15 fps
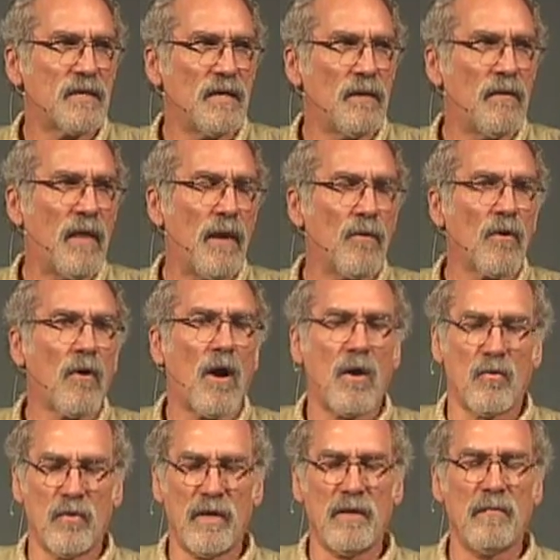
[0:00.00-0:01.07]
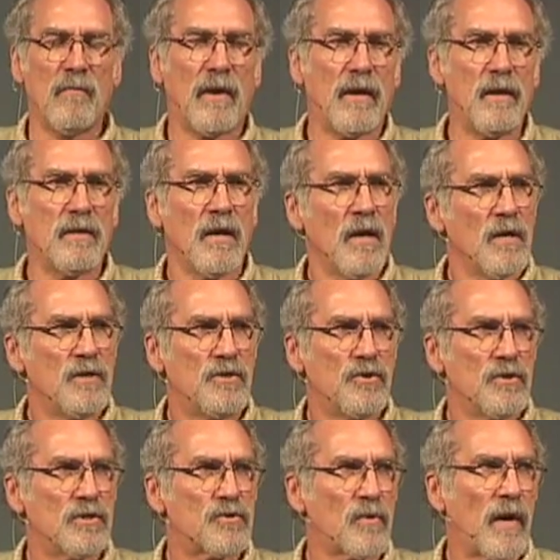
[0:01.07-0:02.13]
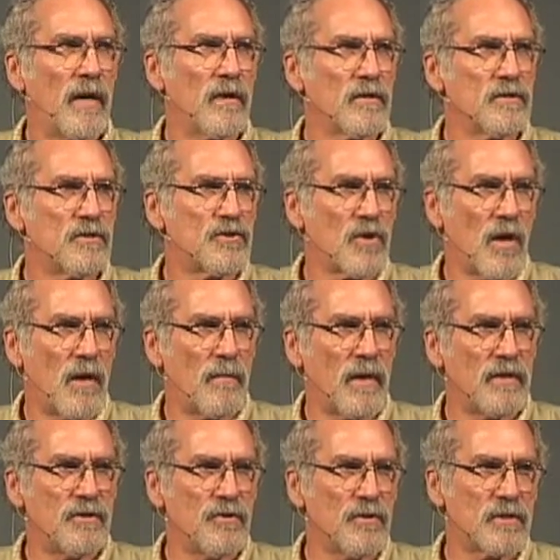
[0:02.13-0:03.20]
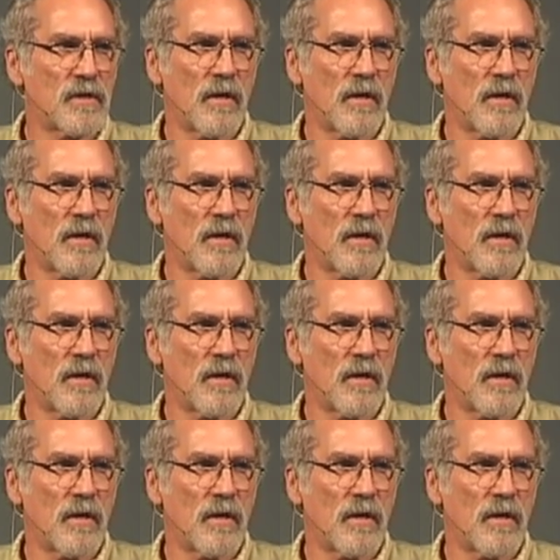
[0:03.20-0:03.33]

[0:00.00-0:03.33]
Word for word: and they were all written by Jewish writers, drawn by Jewish